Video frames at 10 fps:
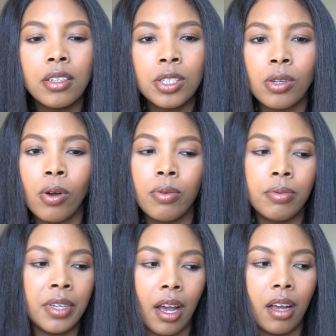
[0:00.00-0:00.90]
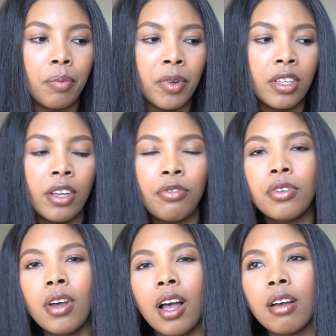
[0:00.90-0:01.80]
So yeah, but if
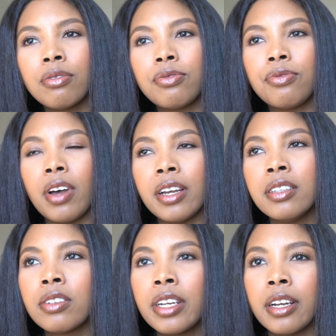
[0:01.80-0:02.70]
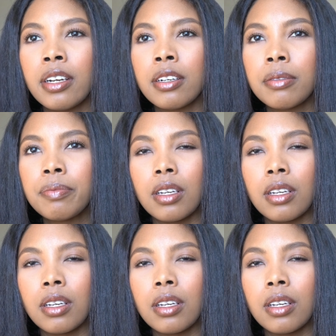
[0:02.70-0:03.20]
you have finer hair,